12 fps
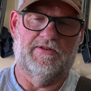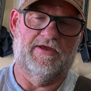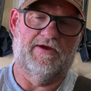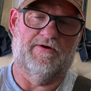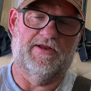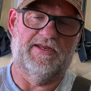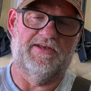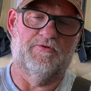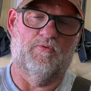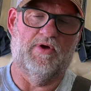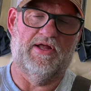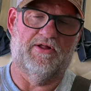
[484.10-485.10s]
Now I need
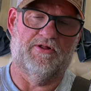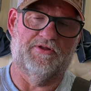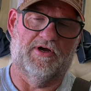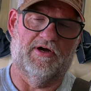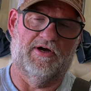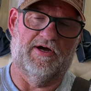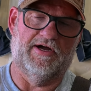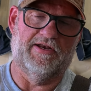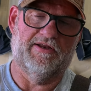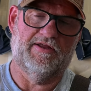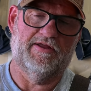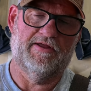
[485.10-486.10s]
to weld
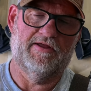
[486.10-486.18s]
on